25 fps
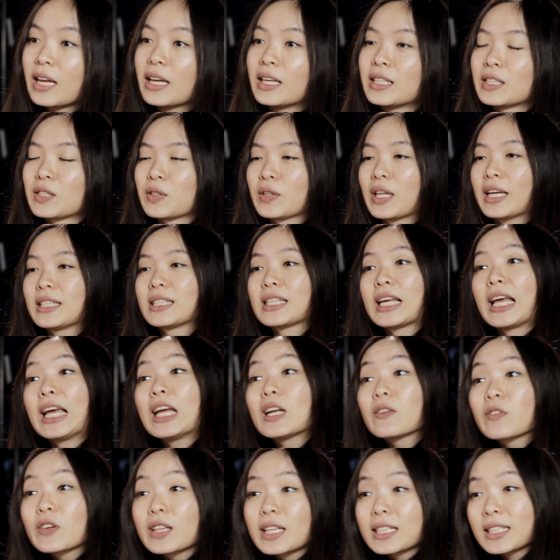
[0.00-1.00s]
So that's it
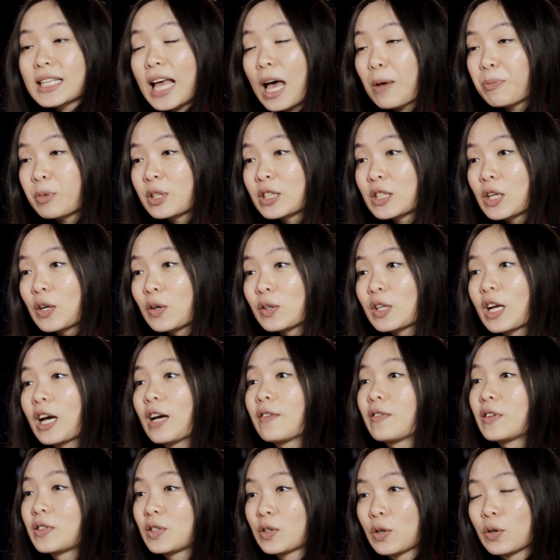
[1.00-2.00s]
for this episode of
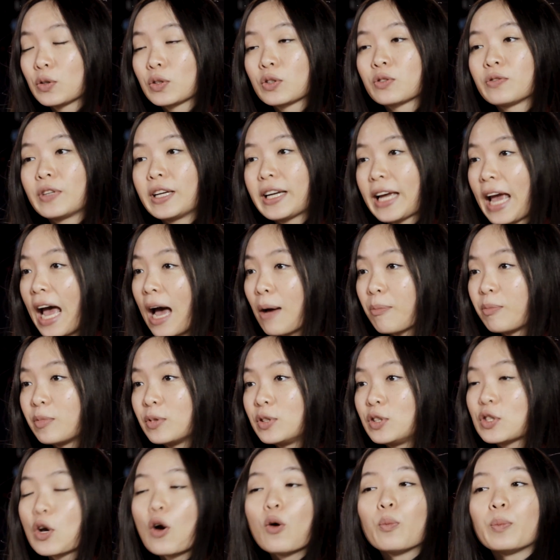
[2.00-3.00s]
the Social Recap.
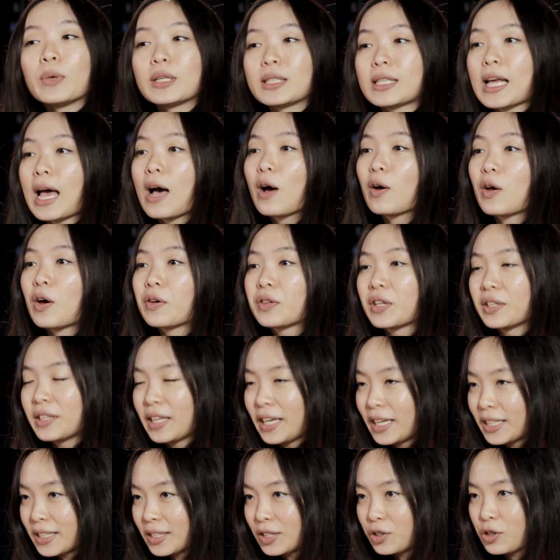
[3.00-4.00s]
Don't miss out on the
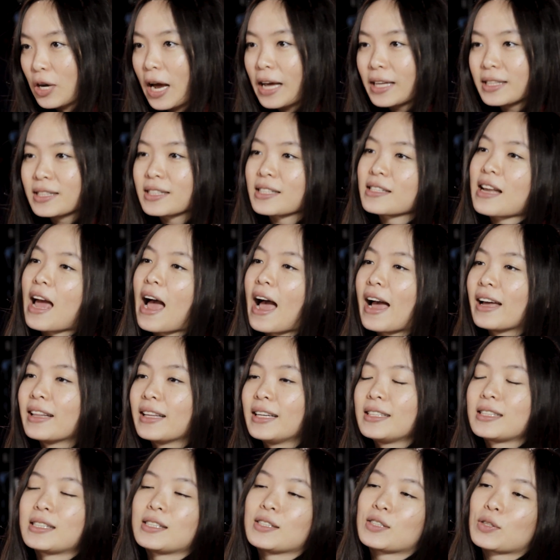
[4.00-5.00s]
latest trends and
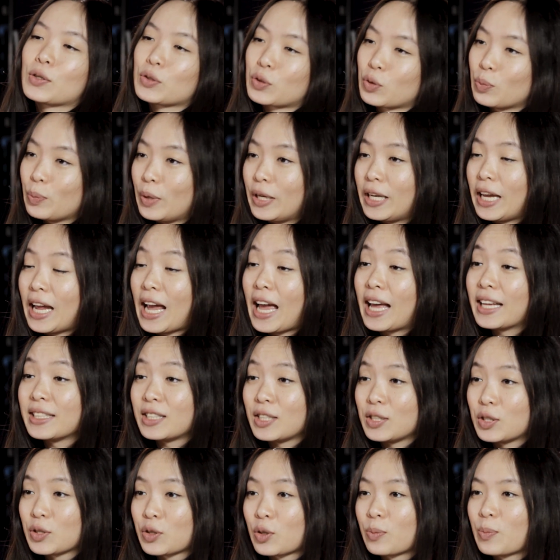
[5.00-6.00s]
highlights in social media and
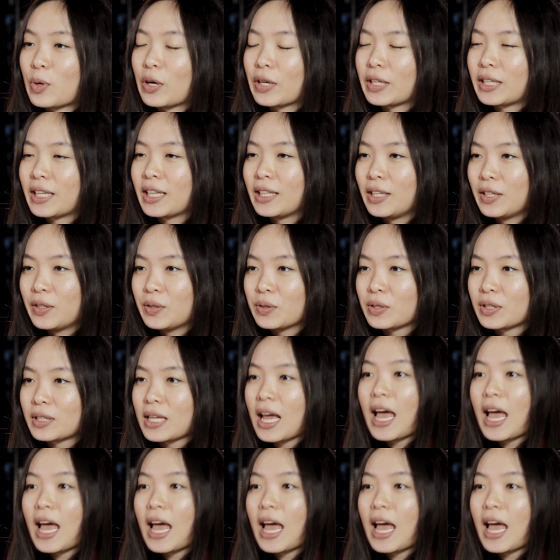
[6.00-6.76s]
digital marketing news.